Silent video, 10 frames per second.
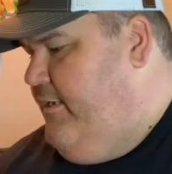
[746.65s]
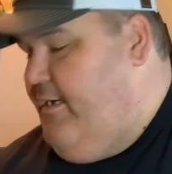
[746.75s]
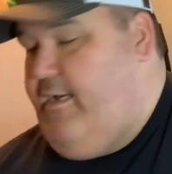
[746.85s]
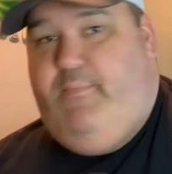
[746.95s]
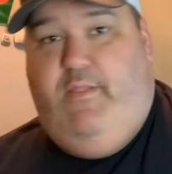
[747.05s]

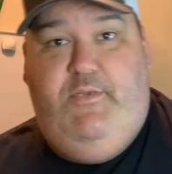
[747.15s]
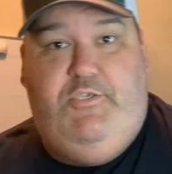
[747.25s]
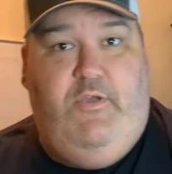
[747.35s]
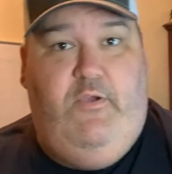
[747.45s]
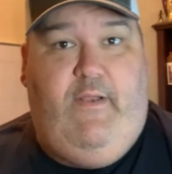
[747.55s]
Uh, but let me
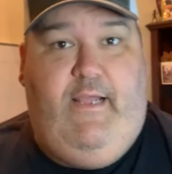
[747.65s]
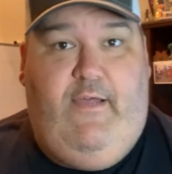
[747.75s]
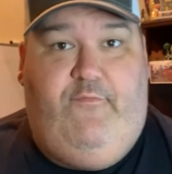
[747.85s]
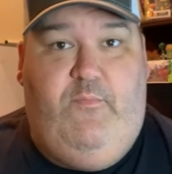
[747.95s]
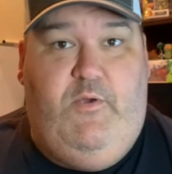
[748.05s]
show you what I
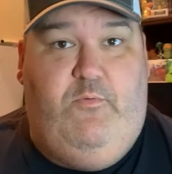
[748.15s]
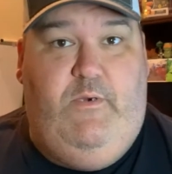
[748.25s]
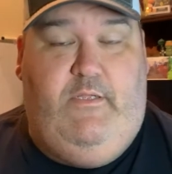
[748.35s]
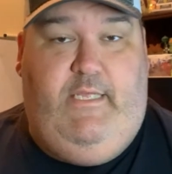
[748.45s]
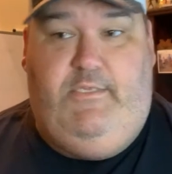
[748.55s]
got from
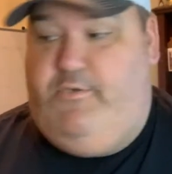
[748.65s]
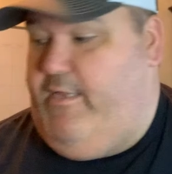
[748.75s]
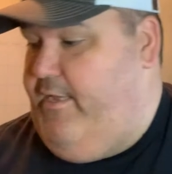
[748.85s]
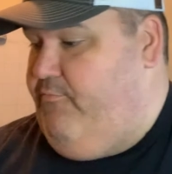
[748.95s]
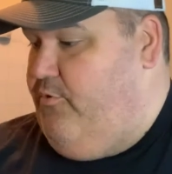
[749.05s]
Goodwill
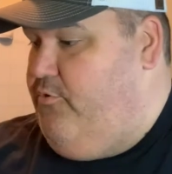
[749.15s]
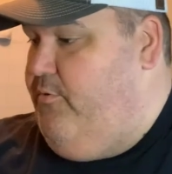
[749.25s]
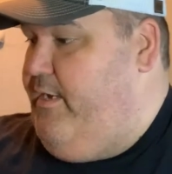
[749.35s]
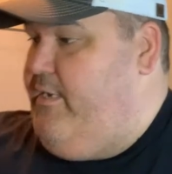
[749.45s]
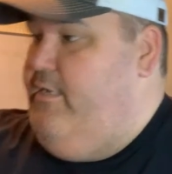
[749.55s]
yesterday, real
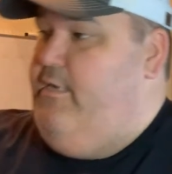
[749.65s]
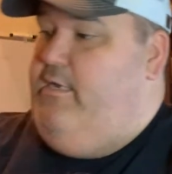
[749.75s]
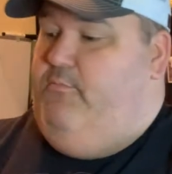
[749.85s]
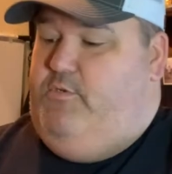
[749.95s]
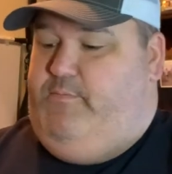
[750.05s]
quick.
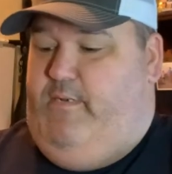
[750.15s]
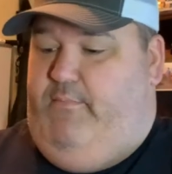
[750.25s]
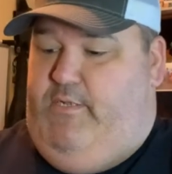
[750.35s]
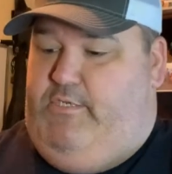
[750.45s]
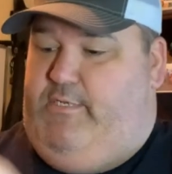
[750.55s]
I won't spend a
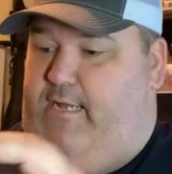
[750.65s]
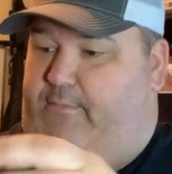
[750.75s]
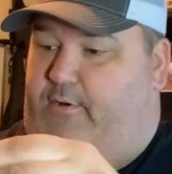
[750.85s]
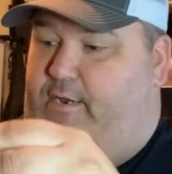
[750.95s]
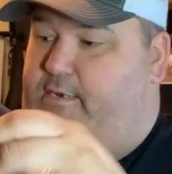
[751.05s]
bunch of
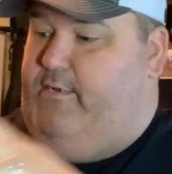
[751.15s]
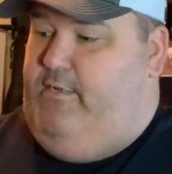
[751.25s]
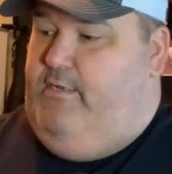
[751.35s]
time on it